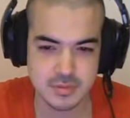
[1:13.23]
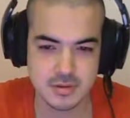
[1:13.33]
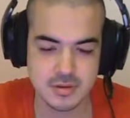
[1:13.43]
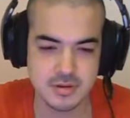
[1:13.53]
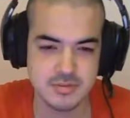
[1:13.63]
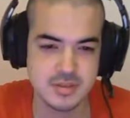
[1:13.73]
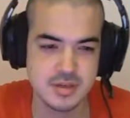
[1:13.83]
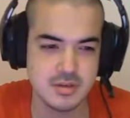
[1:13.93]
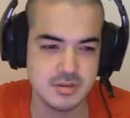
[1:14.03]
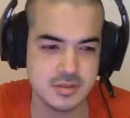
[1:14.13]
kind of
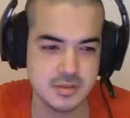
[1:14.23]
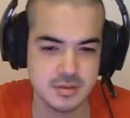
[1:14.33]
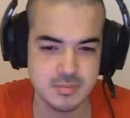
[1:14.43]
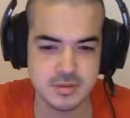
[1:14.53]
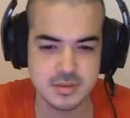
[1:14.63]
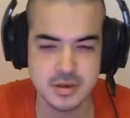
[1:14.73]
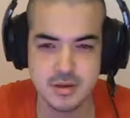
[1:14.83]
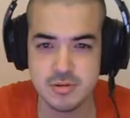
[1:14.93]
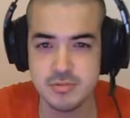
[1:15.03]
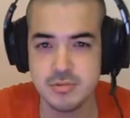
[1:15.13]
sad to see because I
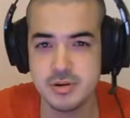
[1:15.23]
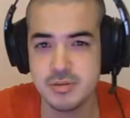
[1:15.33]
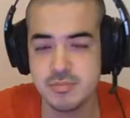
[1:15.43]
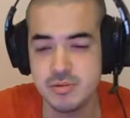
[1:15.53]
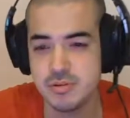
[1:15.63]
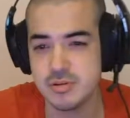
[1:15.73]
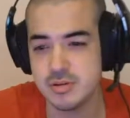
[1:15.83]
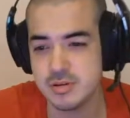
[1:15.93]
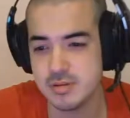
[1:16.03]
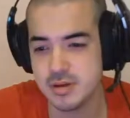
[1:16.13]
actually really
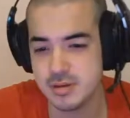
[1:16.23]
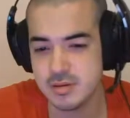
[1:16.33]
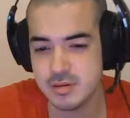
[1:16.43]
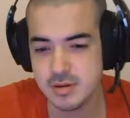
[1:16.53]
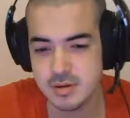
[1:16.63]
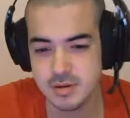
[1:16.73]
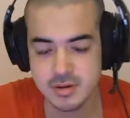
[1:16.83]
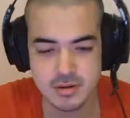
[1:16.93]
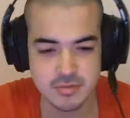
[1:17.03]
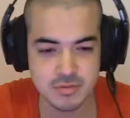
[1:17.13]
appreciated that
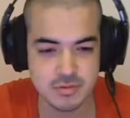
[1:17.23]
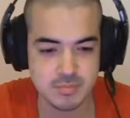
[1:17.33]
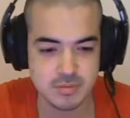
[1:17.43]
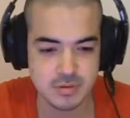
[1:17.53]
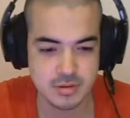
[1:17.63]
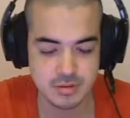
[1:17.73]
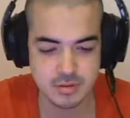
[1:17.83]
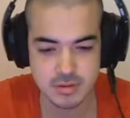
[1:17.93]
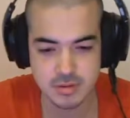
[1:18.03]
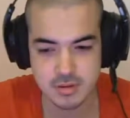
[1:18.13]
effort you put in.
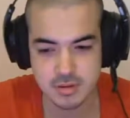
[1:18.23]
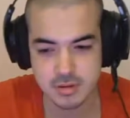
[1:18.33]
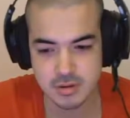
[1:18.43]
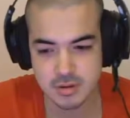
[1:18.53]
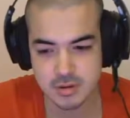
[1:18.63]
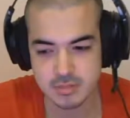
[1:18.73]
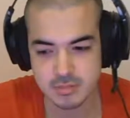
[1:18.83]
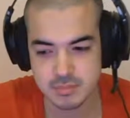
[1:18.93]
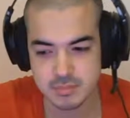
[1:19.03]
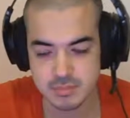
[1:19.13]

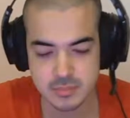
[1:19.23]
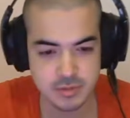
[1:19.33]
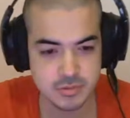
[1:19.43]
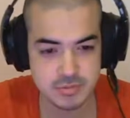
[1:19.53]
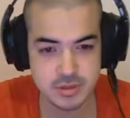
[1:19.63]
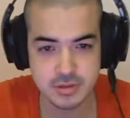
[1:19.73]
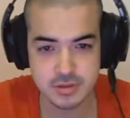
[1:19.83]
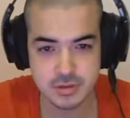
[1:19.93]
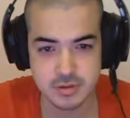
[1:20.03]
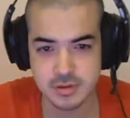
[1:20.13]
Um, it was really
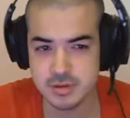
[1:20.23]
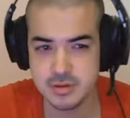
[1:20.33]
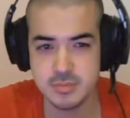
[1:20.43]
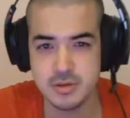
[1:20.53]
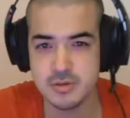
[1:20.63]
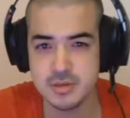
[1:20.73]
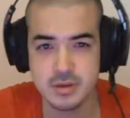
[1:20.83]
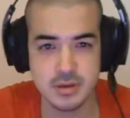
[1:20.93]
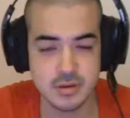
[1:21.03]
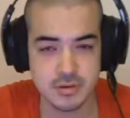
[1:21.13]
good, and I didn't mean to
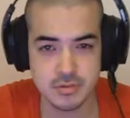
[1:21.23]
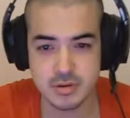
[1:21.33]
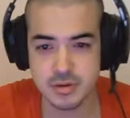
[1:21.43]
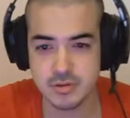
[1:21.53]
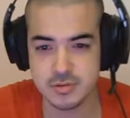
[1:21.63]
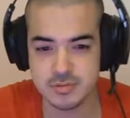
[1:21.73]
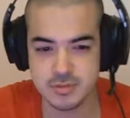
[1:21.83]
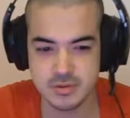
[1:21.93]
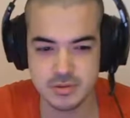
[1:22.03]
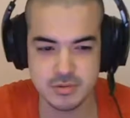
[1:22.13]
scare you. I just
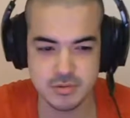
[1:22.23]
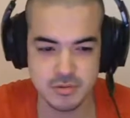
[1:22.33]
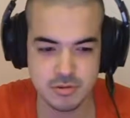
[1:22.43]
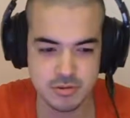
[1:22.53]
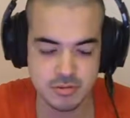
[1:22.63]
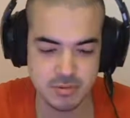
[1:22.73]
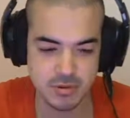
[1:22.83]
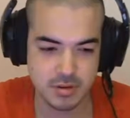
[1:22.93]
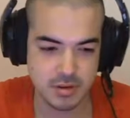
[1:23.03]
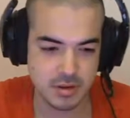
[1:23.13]
wanted to show
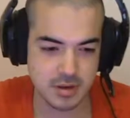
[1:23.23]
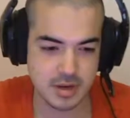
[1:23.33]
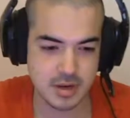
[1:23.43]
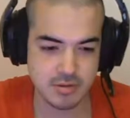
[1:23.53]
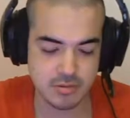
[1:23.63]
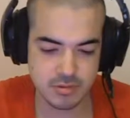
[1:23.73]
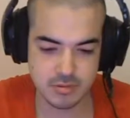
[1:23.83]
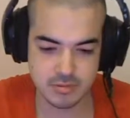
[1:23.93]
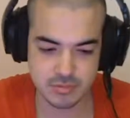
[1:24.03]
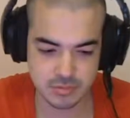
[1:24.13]
how to
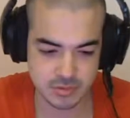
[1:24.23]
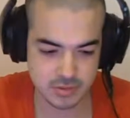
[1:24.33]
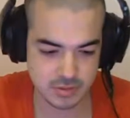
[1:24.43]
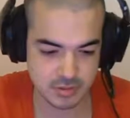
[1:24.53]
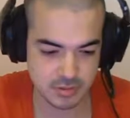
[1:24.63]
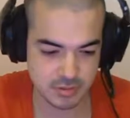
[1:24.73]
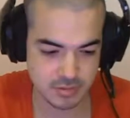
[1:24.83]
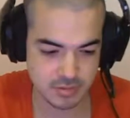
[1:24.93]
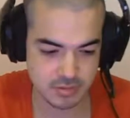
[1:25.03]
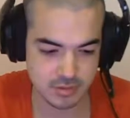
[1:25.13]
use
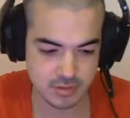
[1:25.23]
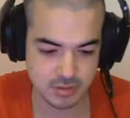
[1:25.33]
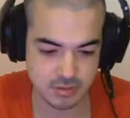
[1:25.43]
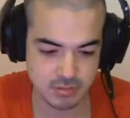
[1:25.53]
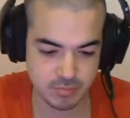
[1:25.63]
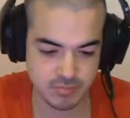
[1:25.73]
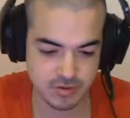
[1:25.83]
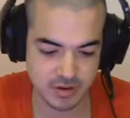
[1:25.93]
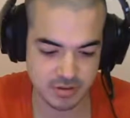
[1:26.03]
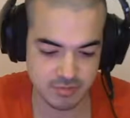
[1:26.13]
the study group
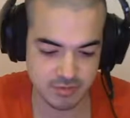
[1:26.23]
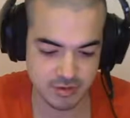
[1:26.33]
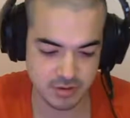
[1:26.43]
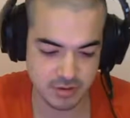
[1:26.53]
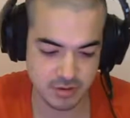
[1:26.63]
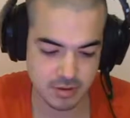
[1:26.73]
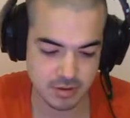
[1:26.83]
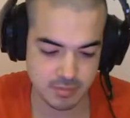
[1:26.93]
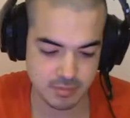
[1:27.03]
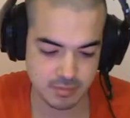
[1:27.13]
effectively.
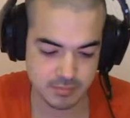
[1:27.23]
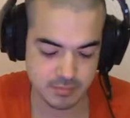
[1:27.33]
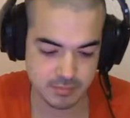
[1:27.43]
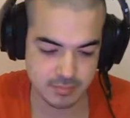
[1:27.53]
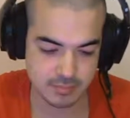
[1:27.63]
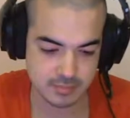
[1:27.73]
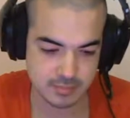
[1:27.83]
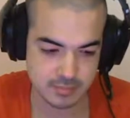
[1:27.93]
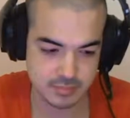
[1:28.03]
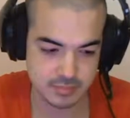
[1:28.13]

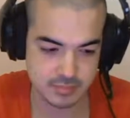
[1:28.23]
Mm,